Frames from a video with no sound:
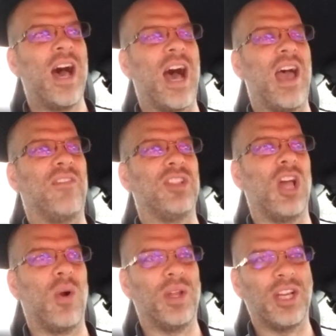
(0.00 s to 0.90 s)
I have
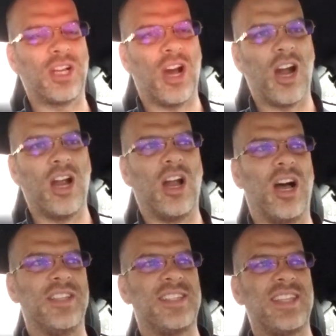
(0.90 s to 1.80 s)
lowered the car
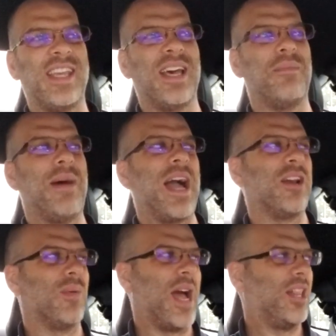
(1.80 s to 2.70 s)
on Steeda
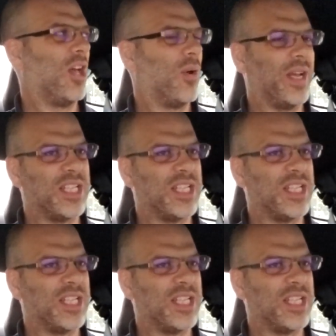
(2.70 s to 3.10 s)
Magnari lowering